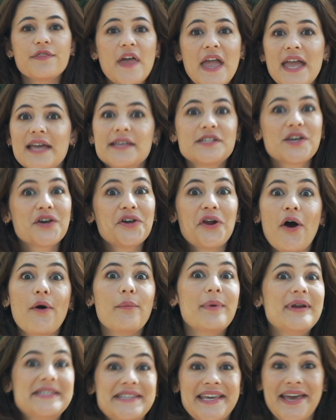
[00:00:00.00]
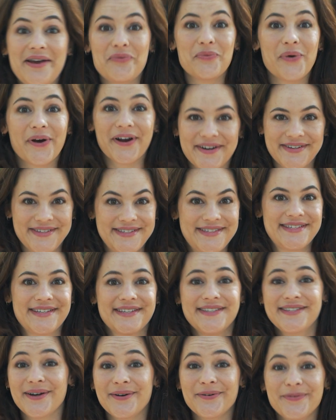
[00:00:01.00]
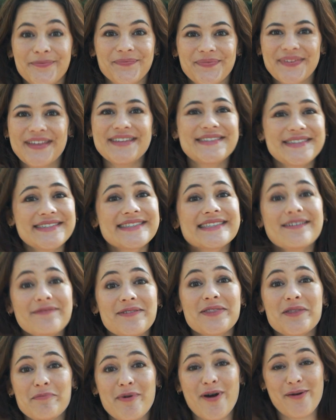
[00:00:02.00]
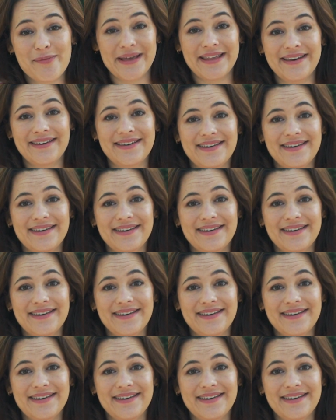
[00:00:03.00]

Things could always get worse, so let's just live in the moment.